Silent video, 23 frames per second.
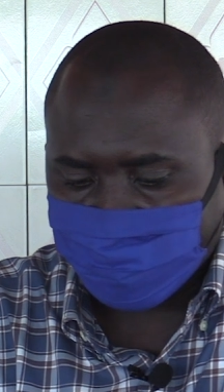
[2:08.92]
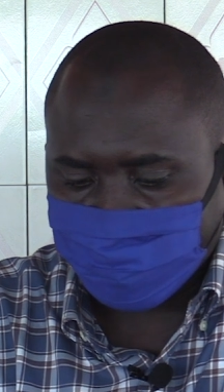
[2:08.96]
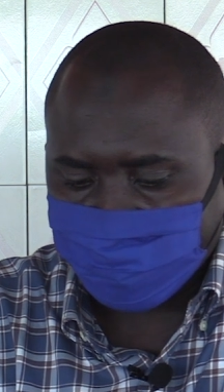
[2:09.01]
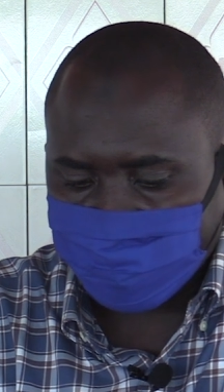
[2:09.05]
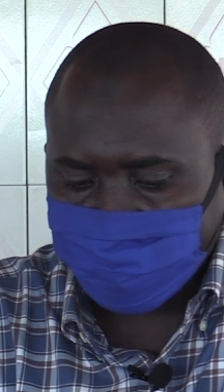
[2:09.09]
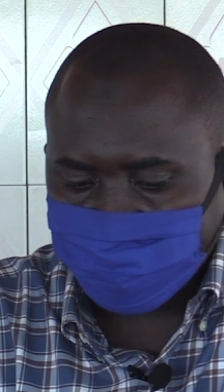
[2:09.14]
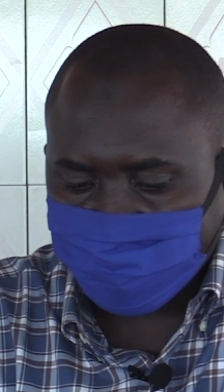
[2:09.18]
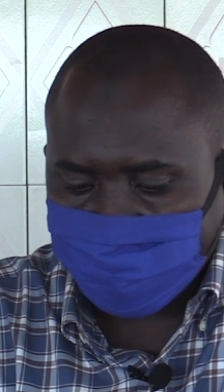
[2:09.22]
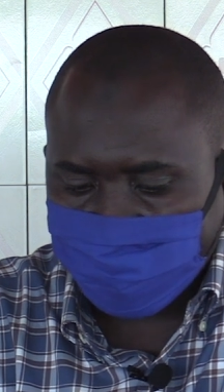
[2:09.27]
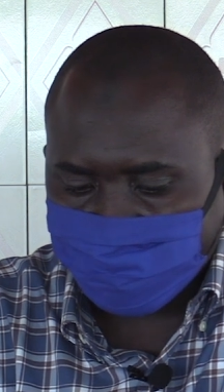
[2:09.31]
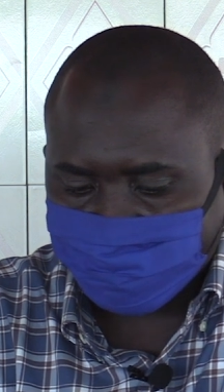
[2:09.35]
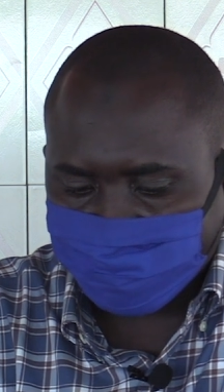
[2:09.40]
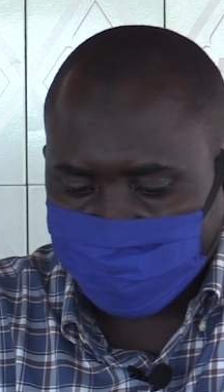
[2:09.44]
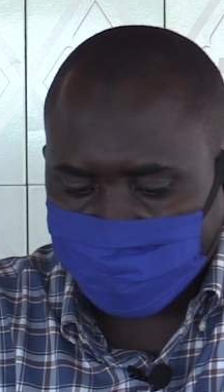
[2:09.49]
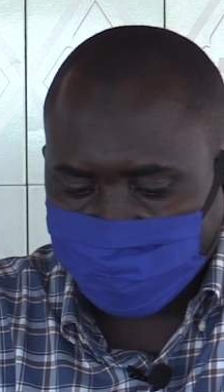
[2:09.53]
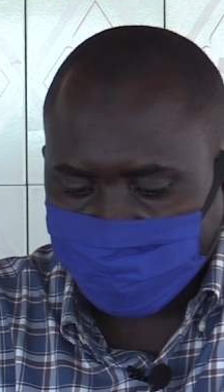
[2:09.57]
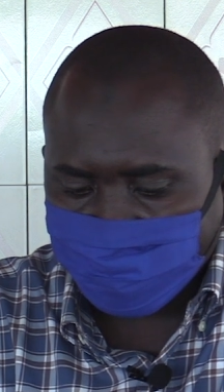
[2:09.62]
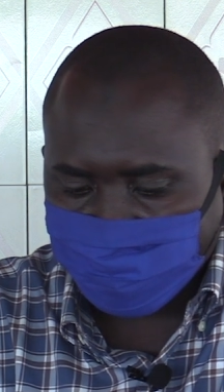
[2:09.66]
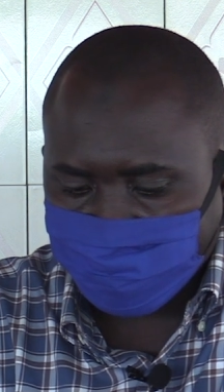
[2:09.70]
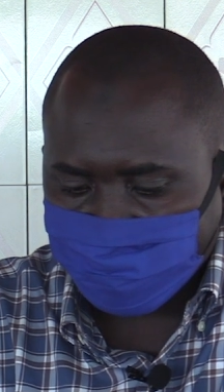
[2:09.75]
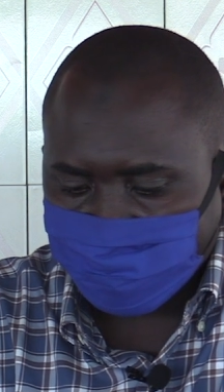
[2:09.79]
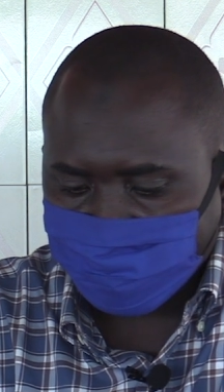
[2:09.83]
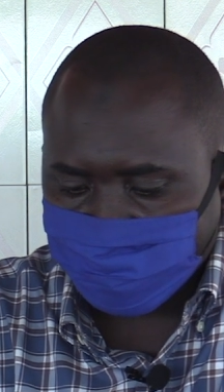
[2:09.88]
This
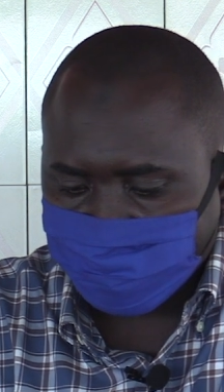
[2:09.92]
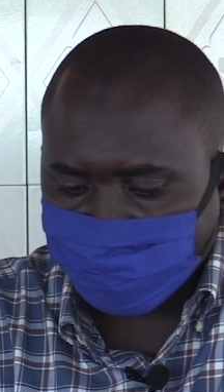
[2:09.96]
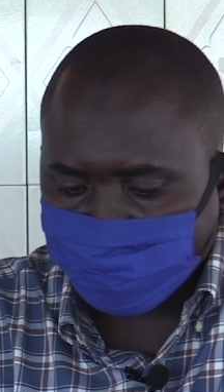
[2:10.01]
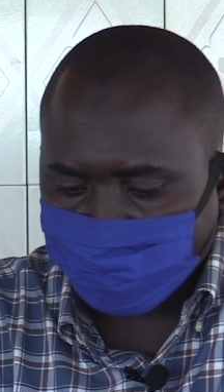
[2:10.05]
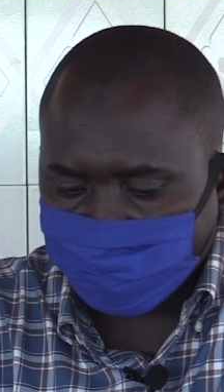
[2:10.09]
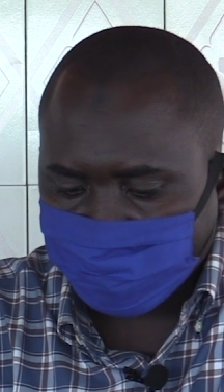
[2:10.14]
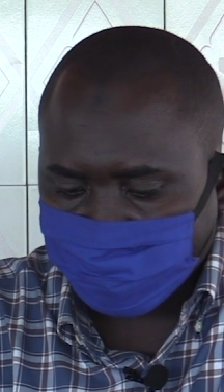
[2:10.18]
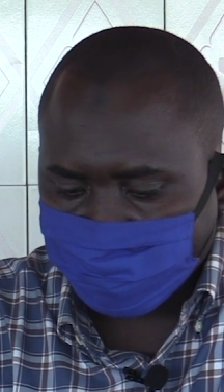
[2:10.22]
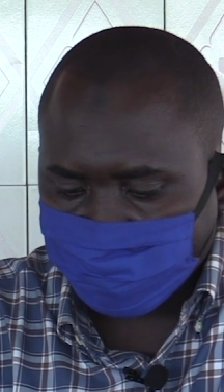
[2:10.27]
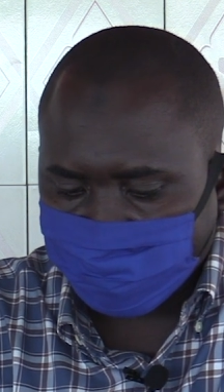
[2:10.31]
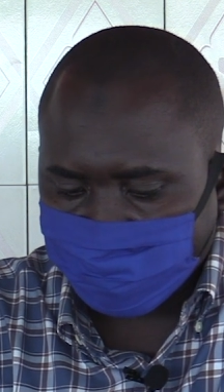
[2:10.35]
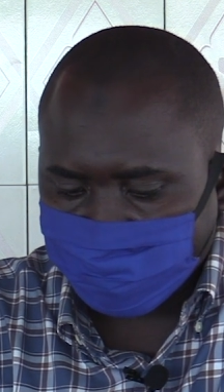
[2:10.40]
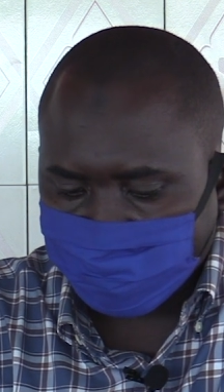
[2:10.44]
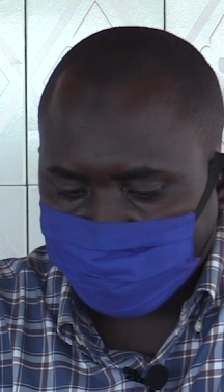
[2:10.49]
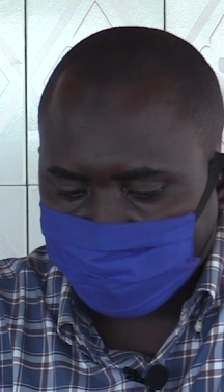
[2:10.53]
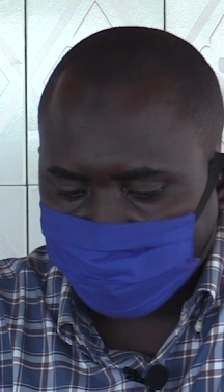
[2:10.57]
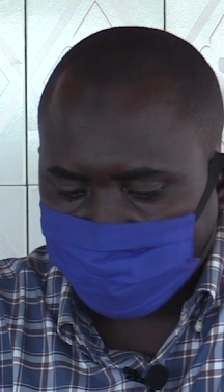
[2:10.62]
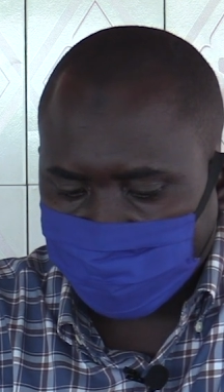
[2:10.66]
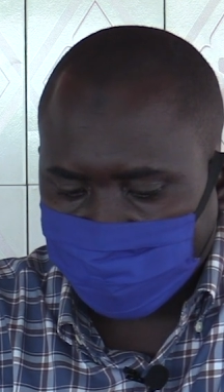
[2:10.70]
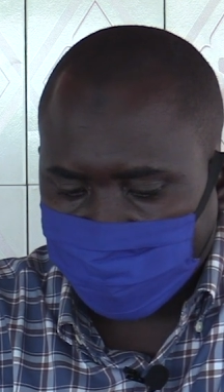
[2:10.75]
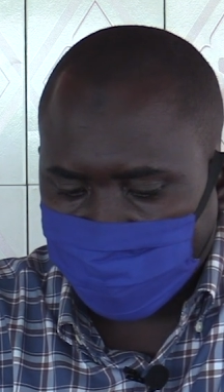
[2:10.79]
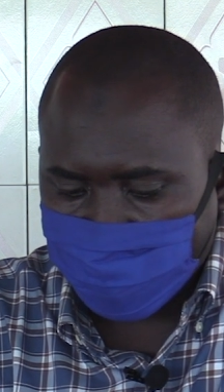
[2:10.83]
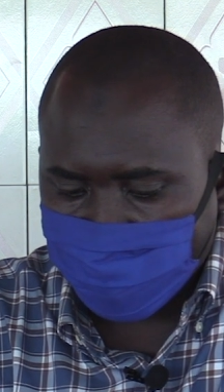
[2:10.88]
afternoon,
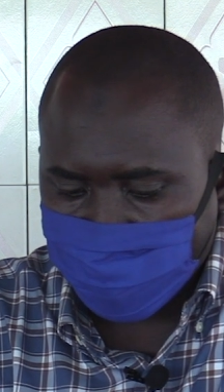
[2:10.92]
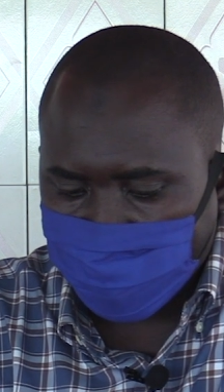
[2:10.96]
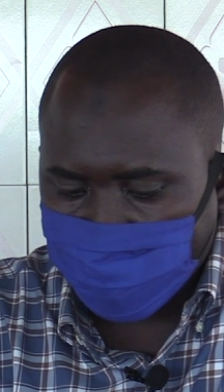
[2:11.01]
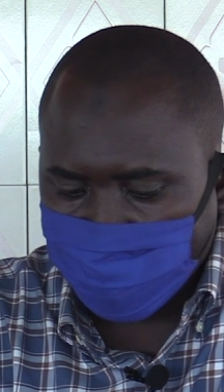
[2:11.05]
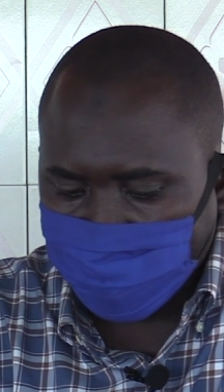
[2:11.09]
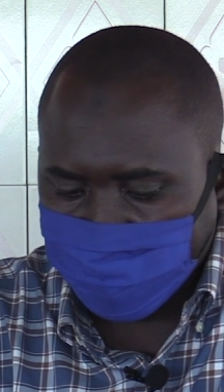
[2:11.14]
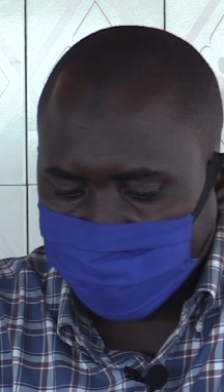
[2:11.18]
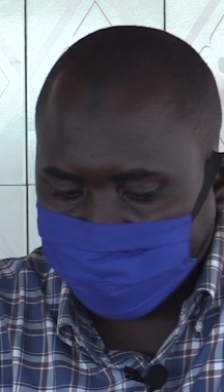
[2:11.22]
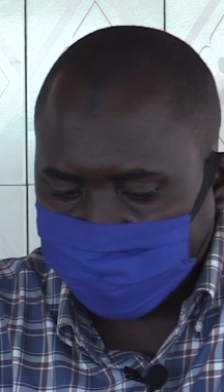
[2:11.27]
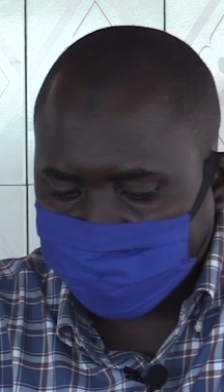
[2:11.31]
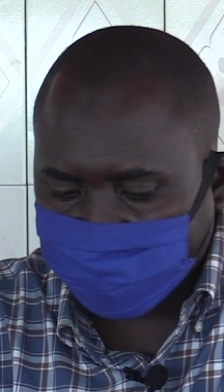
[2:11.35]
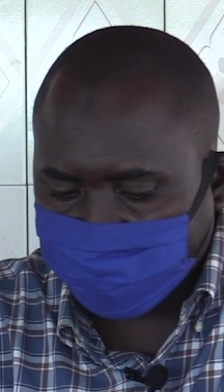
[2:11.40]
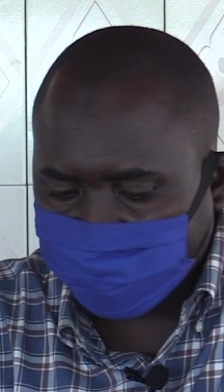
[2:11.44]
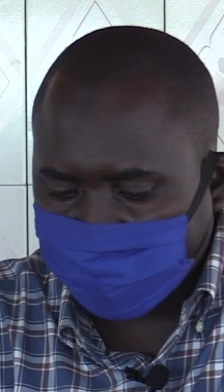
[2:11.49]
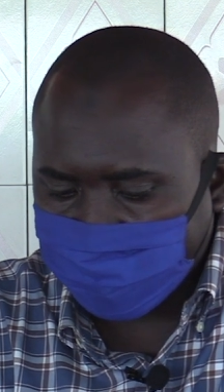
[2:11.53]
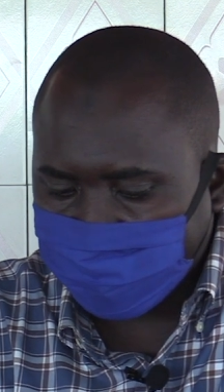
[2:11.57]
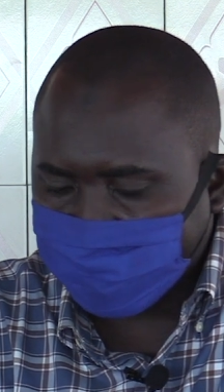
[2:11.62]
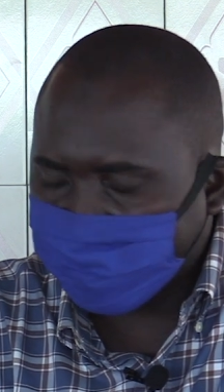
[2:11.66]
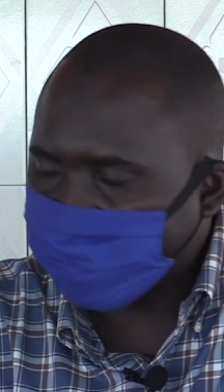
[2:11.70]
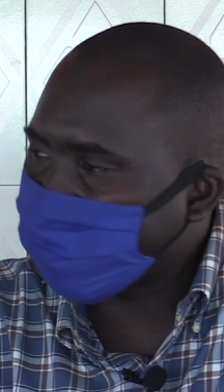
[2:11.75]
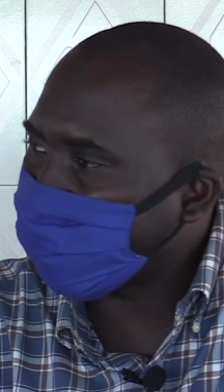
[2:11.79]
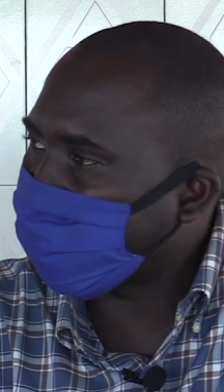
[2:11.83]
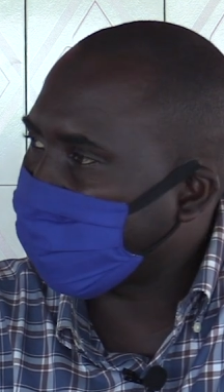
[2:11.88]
you will
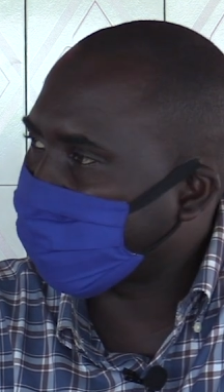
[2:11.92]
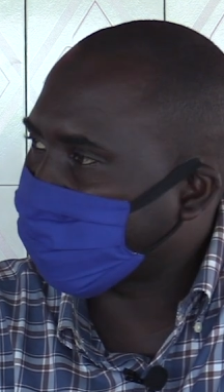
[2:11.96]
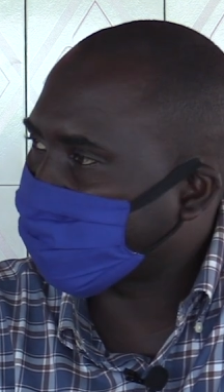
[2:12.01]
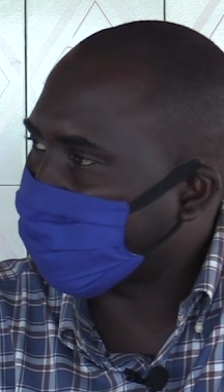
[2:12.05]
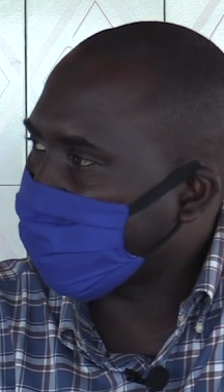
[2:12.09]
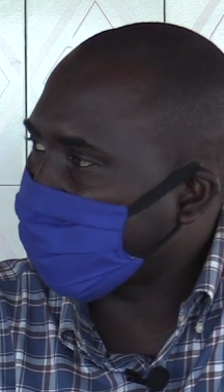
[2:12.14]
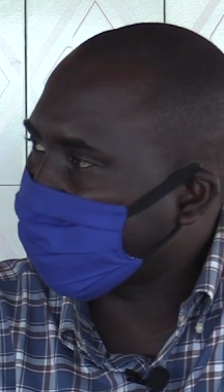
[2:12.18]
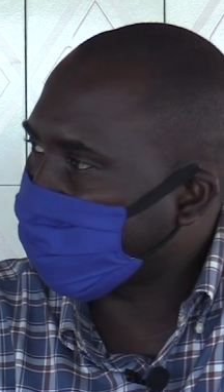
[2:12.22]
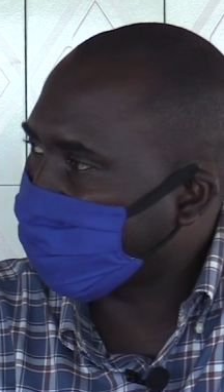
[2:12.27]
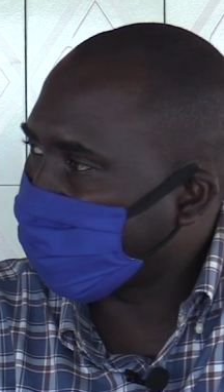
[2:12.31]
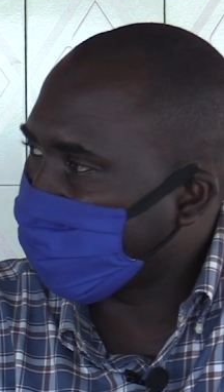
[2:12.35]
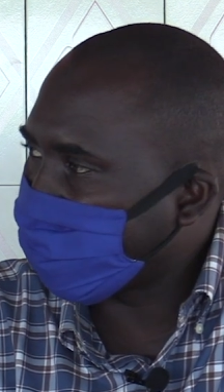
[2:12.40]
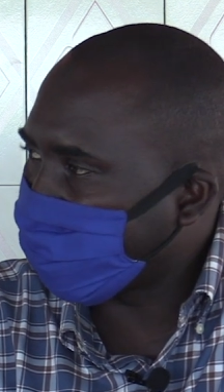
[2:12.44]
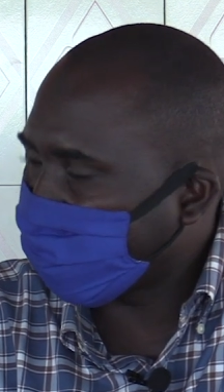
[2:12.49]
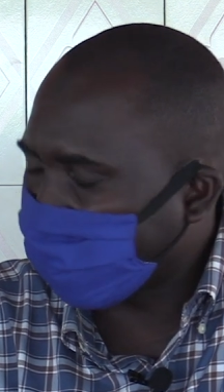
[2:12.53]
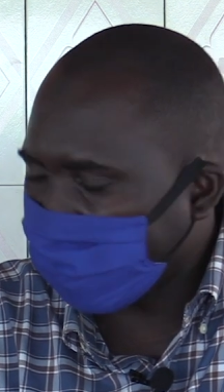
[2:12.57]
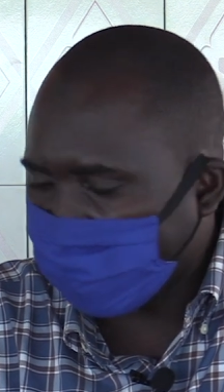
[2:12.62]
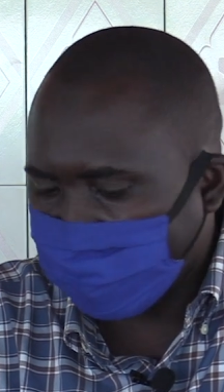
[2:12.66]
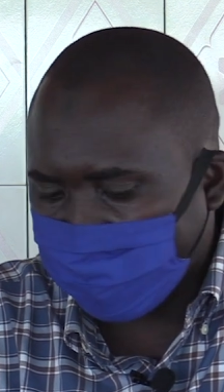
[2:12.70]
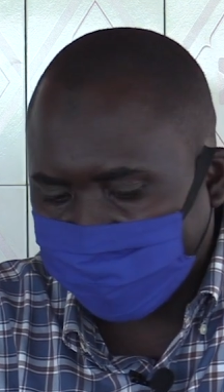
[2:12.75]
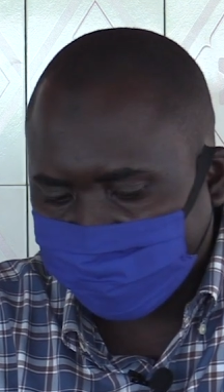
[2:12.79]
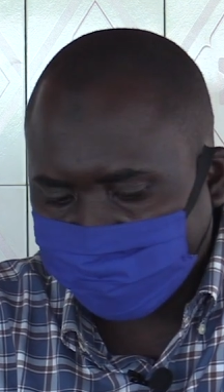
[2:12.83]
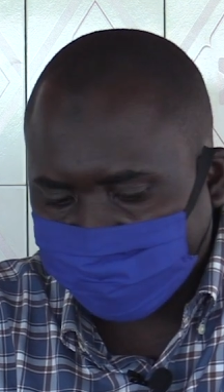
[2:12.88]
receive, as part of your
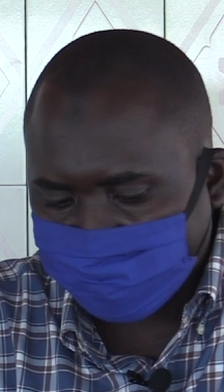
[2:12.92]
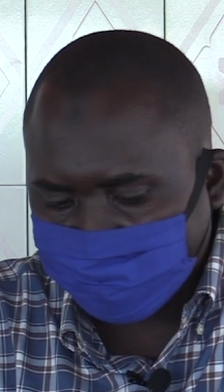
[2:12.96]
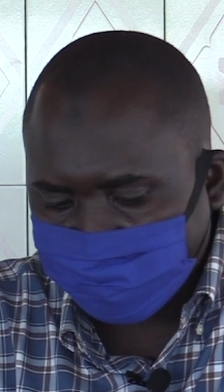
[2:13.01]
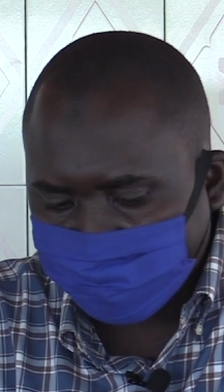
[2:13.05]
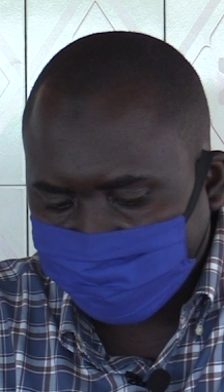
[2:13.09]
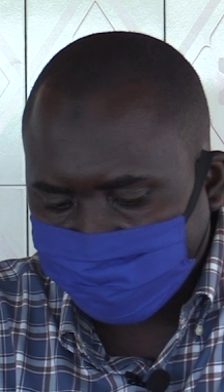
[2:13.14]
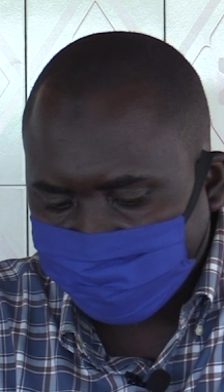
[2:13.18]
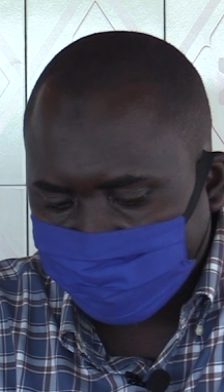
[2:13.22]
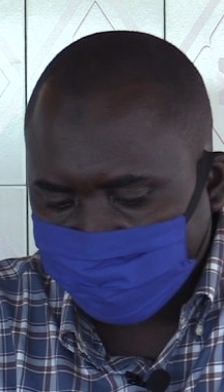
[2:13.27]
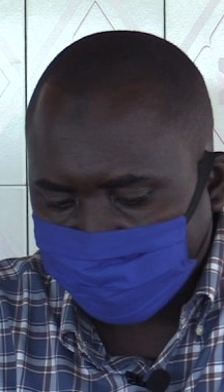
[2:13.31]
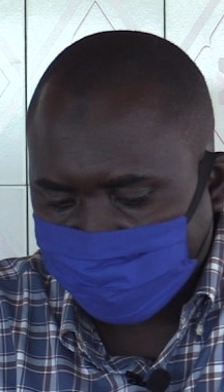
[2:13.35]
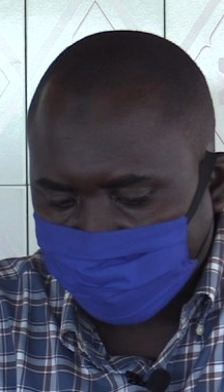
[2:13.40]
request,